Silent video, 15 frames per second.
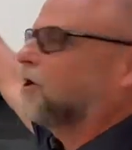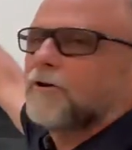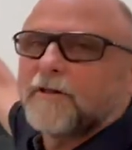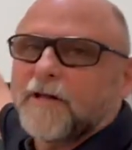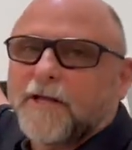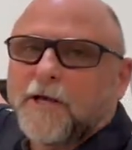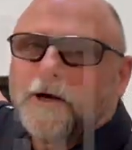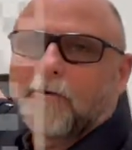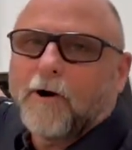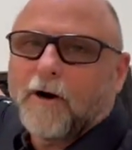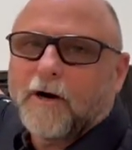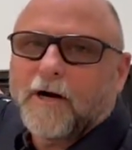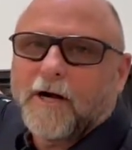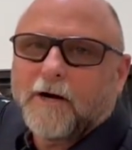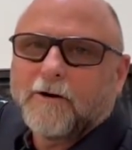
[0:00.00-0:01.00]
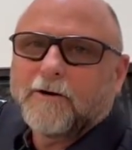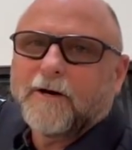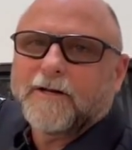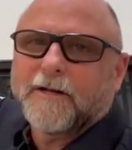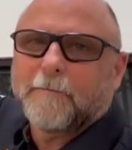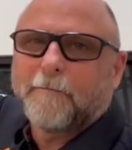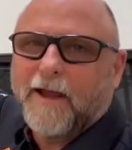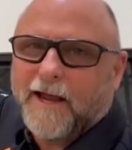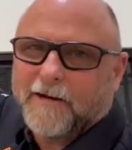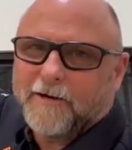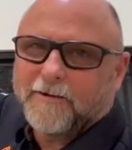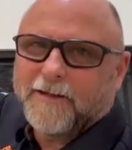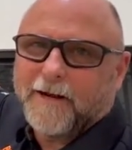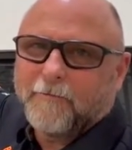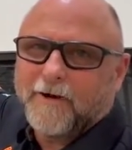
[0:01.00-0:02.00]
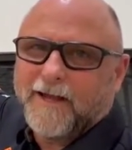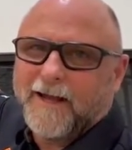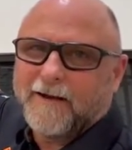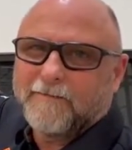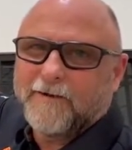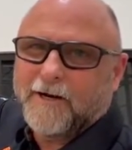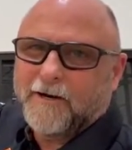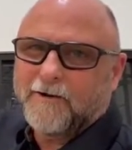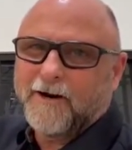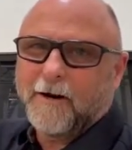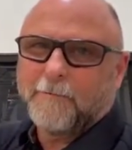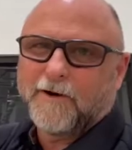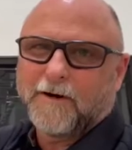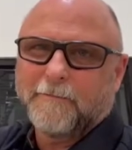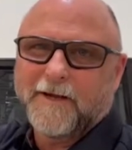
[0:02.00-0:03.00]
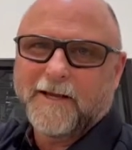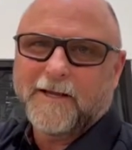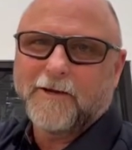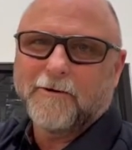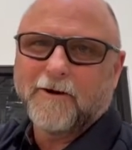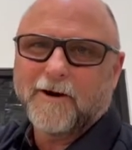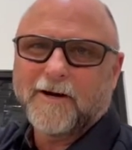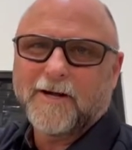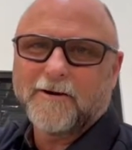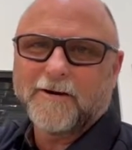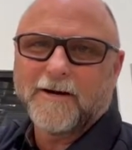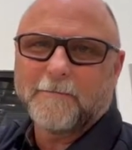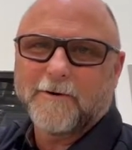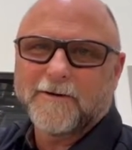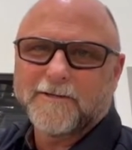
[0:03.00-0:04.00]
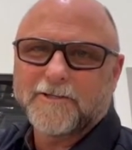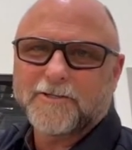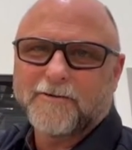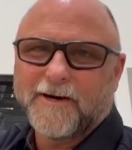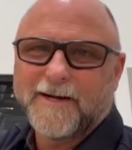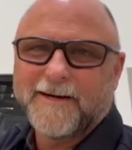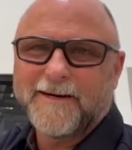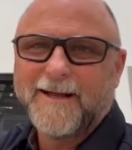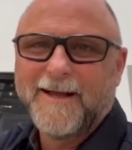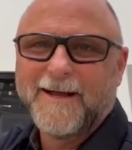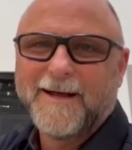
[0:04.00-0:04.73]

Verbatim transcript: to the QR code on the banner that we have here, and I'll put a big QR code up on the screen.